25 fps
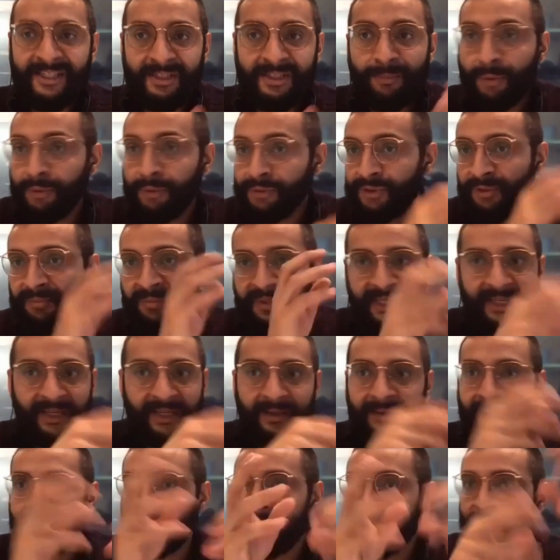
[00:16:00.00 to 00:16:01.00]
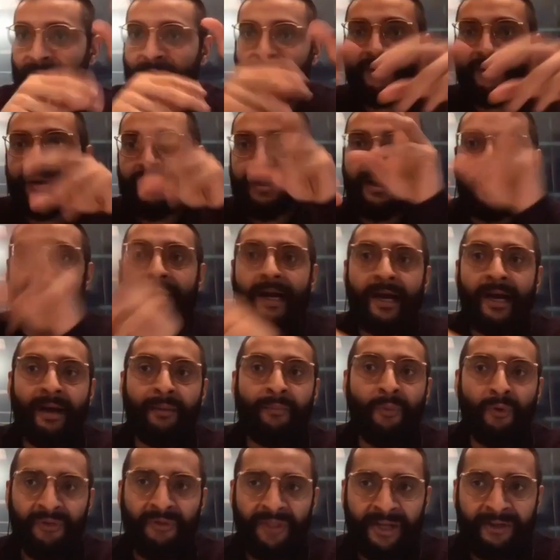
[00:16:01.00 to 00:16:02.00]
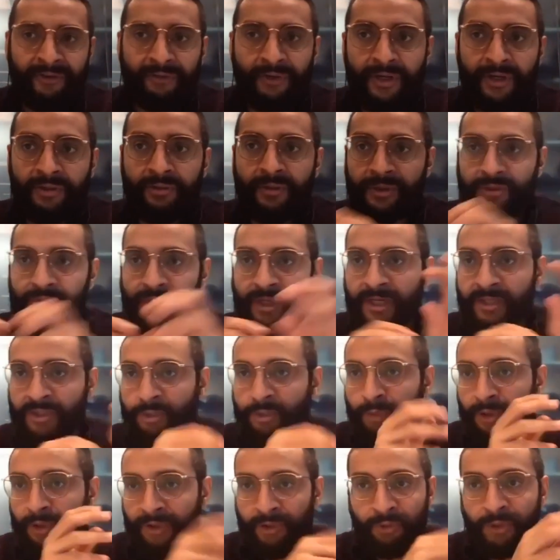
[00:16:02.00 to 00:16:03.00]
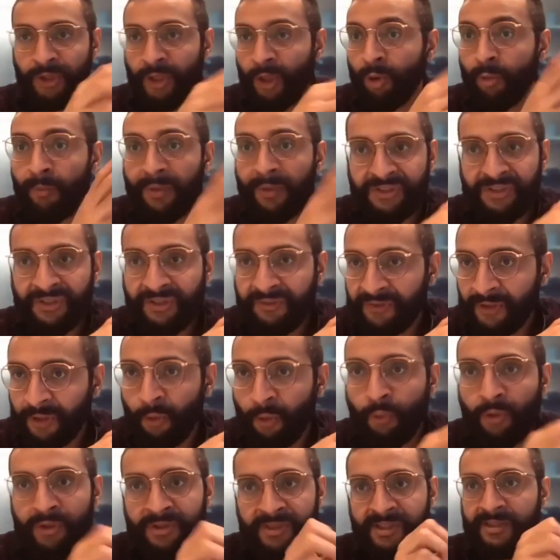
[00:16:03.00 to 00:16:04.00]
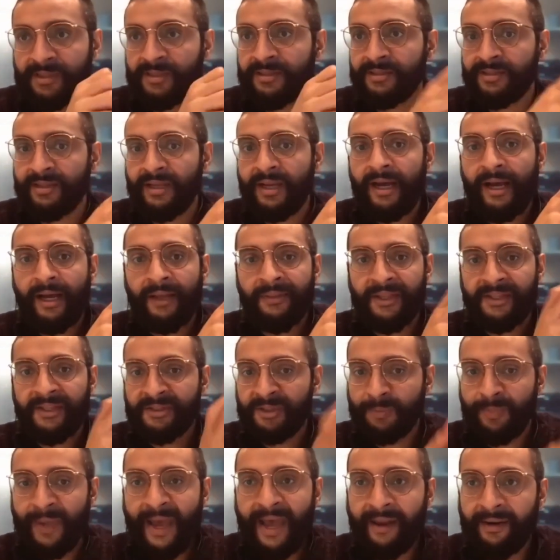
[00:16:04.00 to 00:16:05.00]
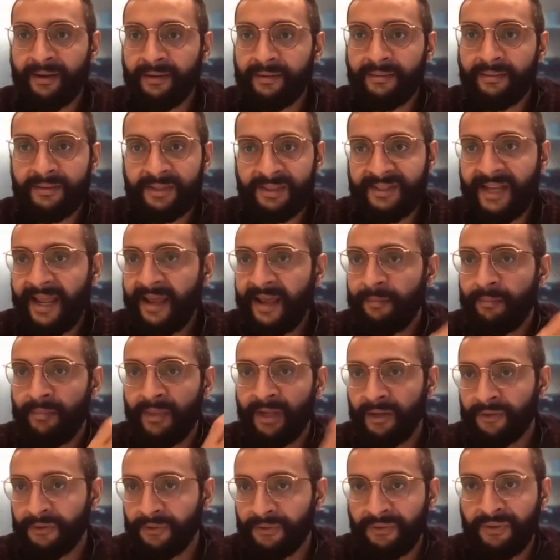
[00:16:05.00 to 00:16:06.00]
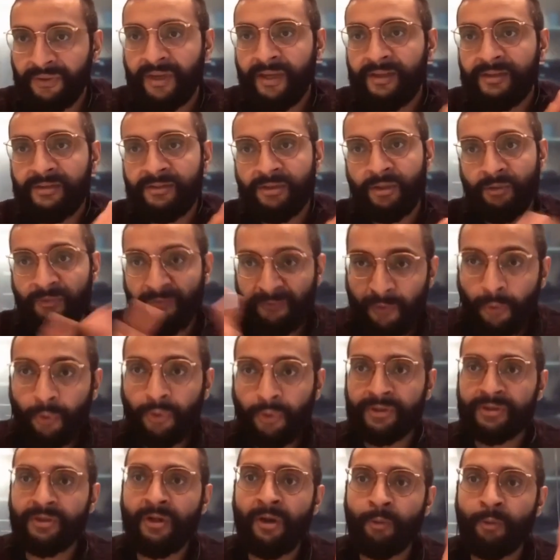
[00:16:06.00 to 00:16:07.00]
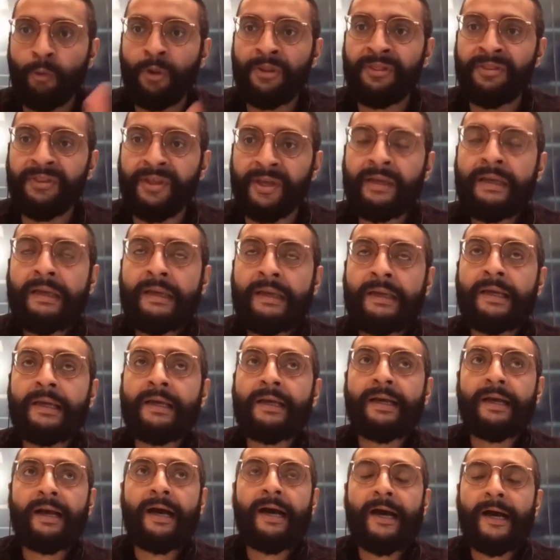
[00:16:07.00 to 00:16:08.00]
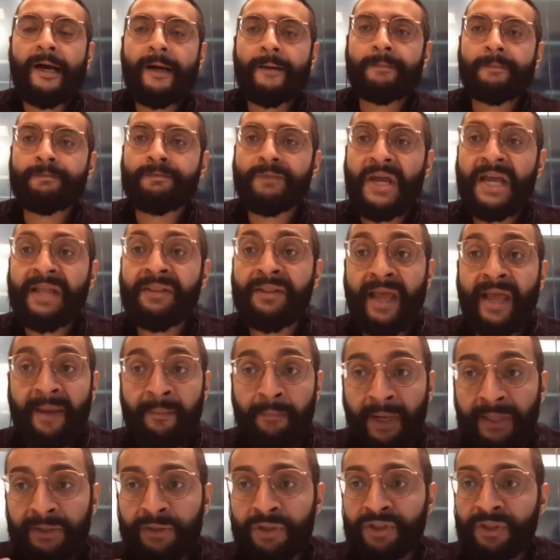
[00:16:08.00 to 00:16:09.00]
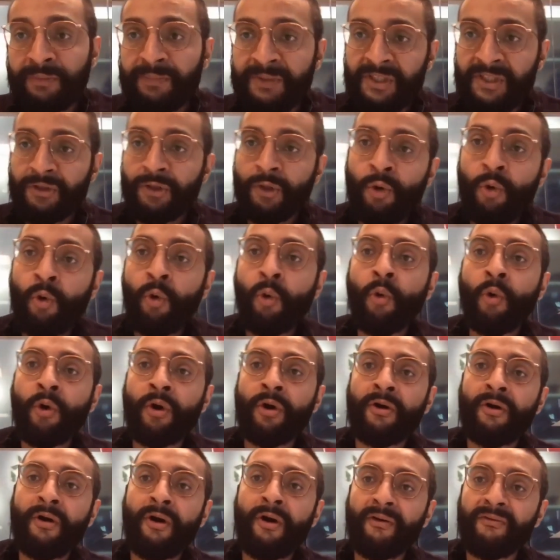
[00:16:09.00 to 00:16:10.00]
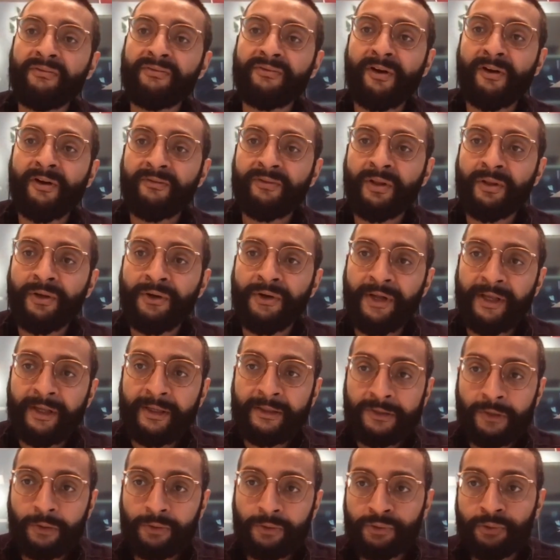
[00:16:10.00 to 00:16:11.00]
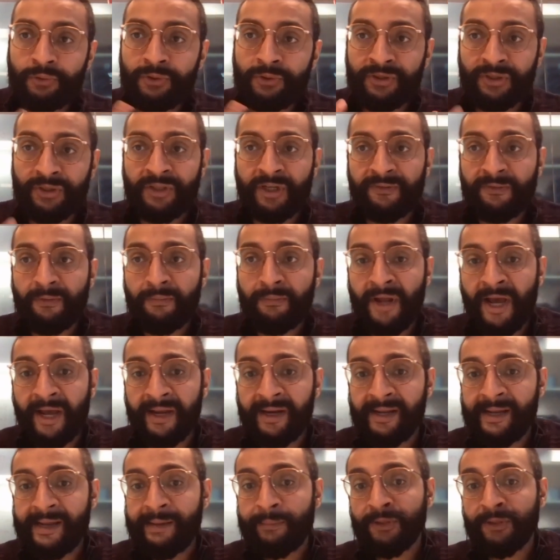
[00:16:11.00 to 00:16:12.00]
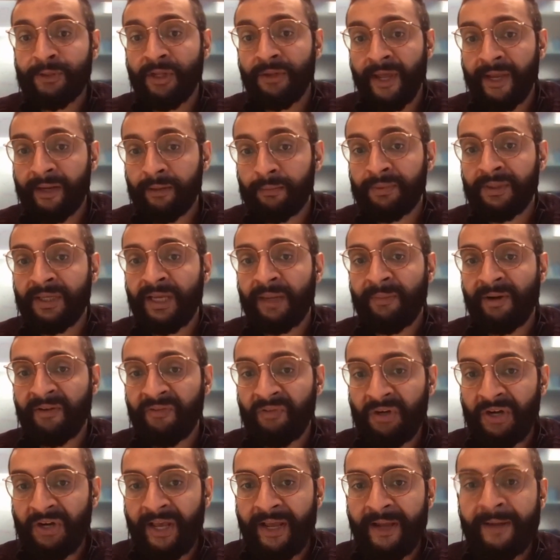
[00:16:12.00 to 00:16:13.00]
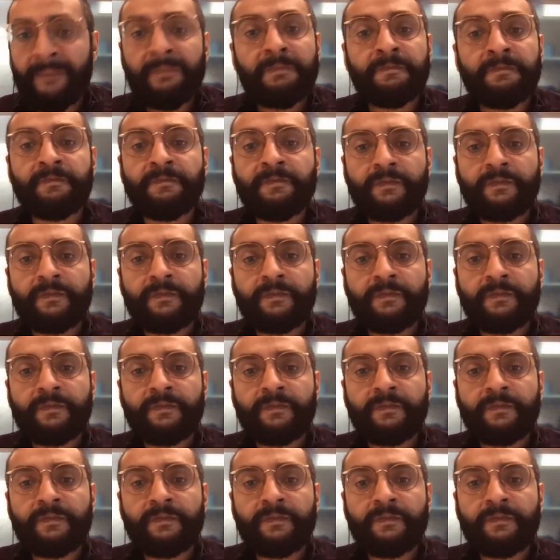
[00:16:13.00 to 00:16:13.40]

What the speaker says: as opposed to being, more of that traditional education where you're doing a whole bunch of different courses that span STEM and other things. You're focused on one thing. And mentorship is at the core of the learning. So students are here from 9 a.m. till 9 p.m. every day.